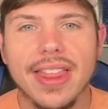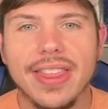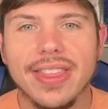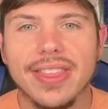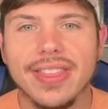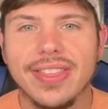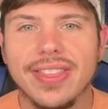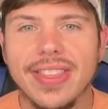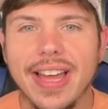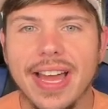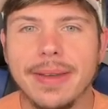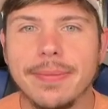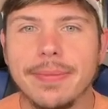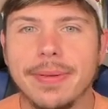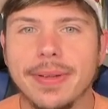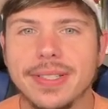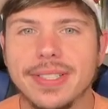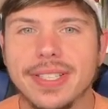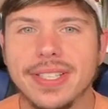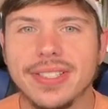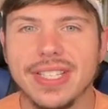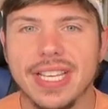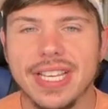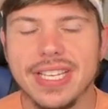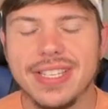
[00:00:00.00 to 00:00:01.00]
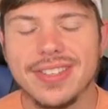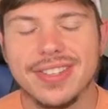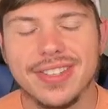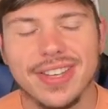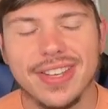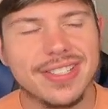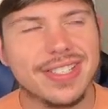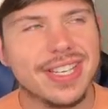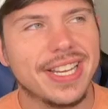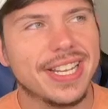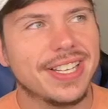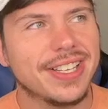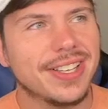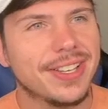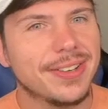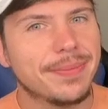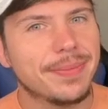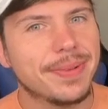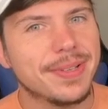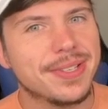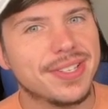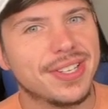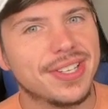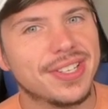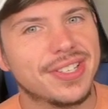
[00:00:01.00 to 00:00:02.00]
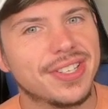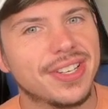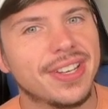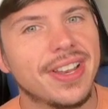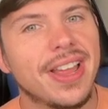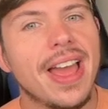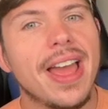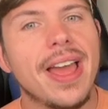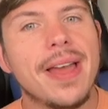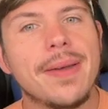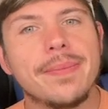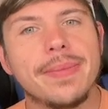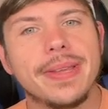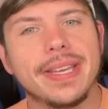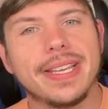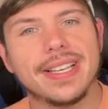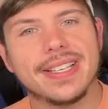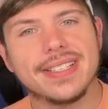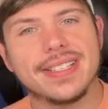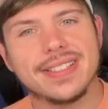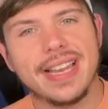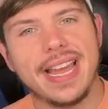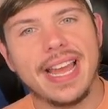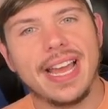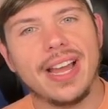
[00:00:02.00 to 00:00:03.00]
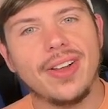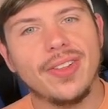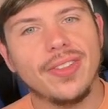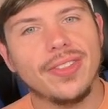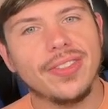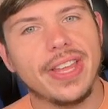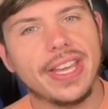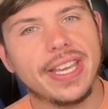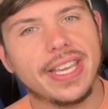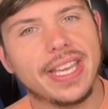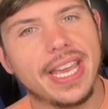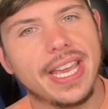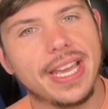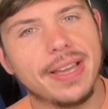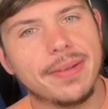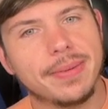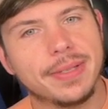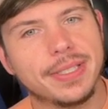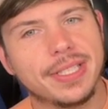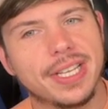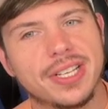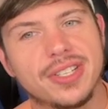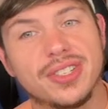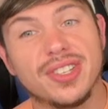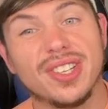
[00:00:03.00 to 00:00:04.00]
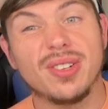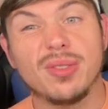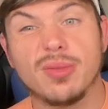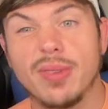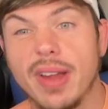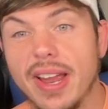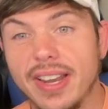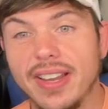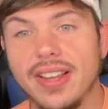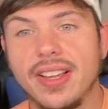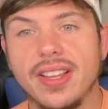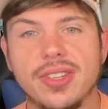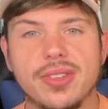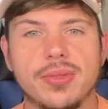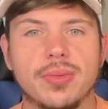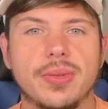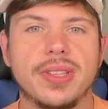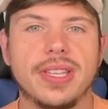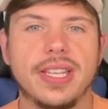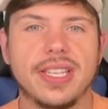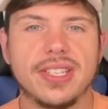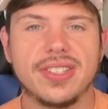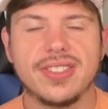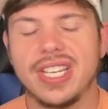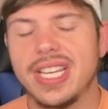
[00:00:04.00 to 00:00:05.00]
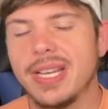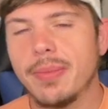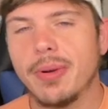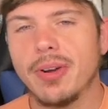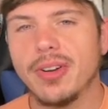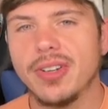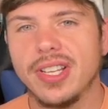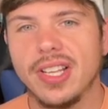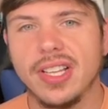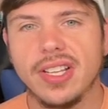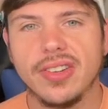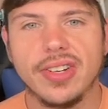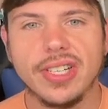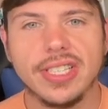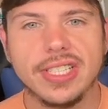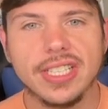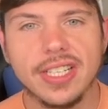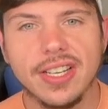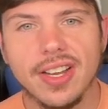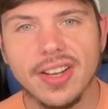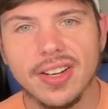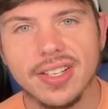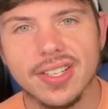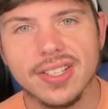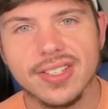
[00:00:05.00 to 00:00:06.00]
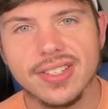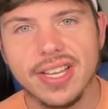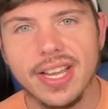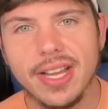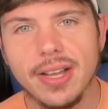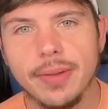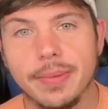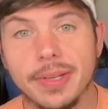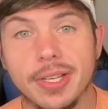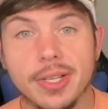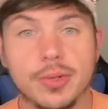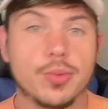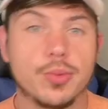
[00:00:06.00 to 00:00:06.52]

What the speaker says: that puts us in such a good position because now they can't potentially red us with the steam artillery to knock us out because we